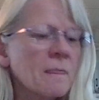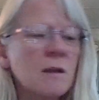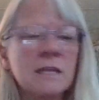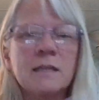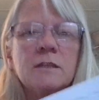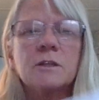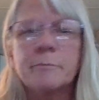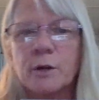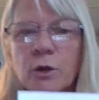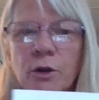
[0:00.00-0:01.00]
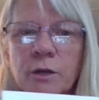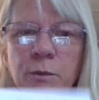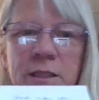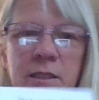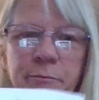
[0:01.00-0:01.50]
and the bird
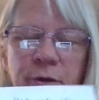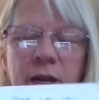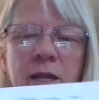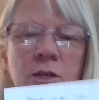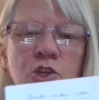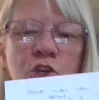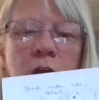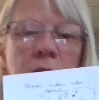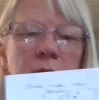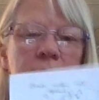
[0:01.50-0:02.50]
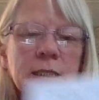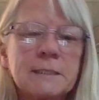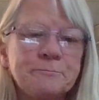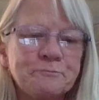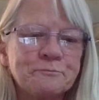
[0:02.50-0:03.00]
with the branch. And
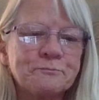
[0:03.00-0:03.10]
and